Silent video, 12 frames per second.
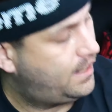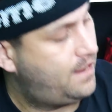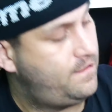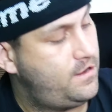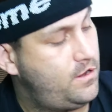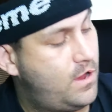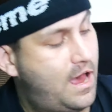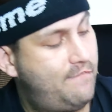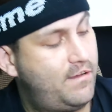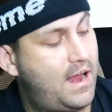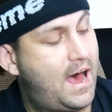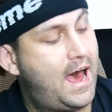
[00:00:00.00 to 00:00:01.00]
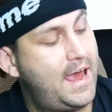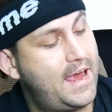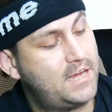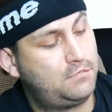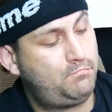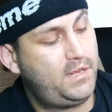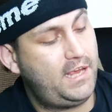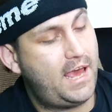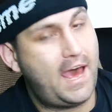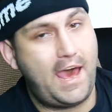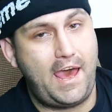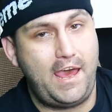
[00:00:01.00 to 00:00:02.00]
And then you have an I S P
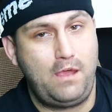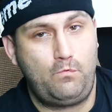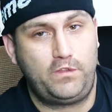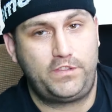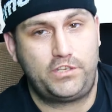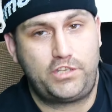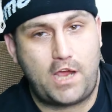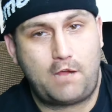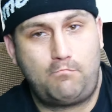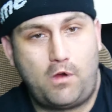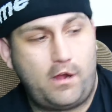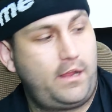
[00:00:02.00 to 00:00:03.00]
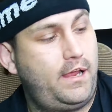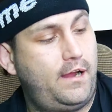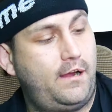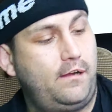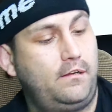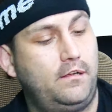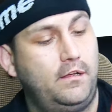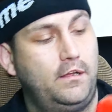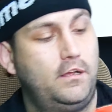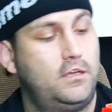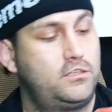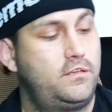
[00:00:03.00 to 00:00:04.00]
A with the check mark here.
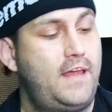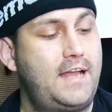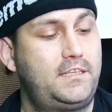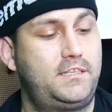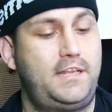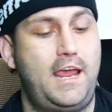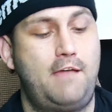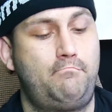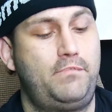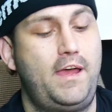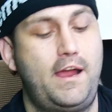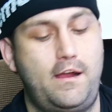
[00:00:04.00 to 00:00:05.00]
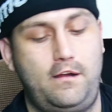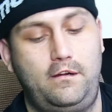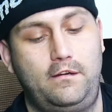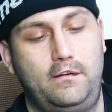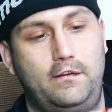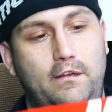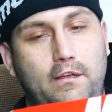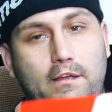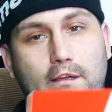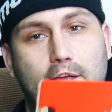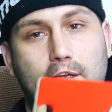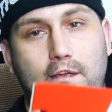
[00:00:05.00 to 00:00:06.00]
So that's stamped there.
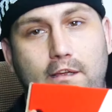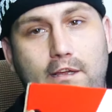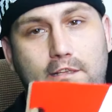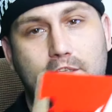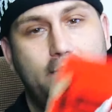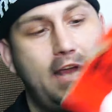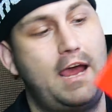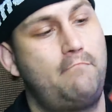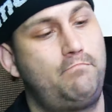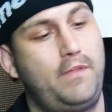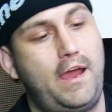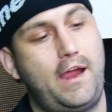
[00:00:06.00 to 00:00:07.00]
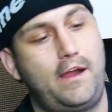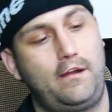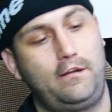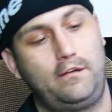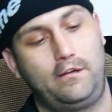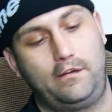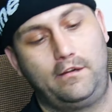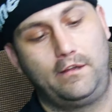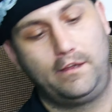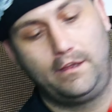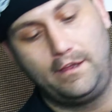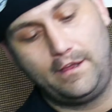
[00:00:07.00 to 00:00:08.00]
It's stamped there.
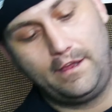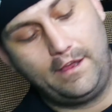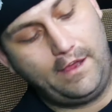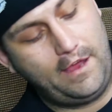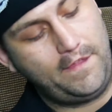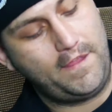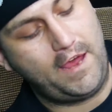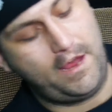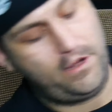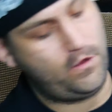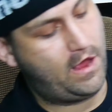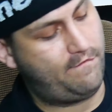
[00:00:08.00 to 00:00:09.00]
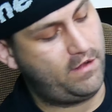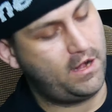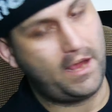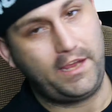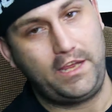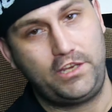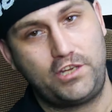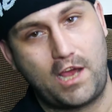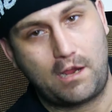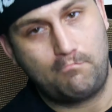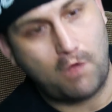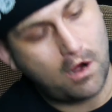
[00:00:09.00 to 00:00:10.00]
And then you have a Nike
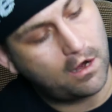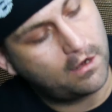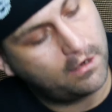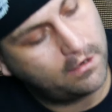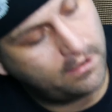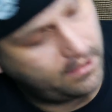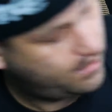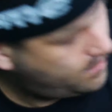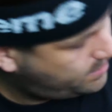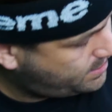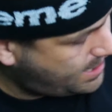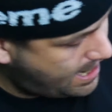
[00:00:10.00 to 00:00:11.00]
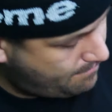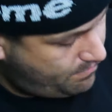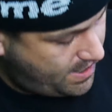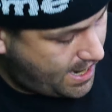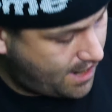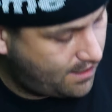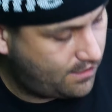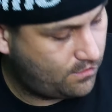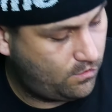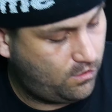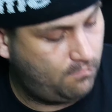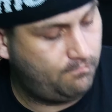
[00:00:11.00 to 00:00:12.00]
check mark stamped there.
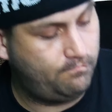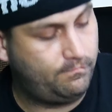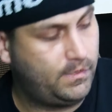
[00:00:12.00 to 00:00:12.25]
Oop.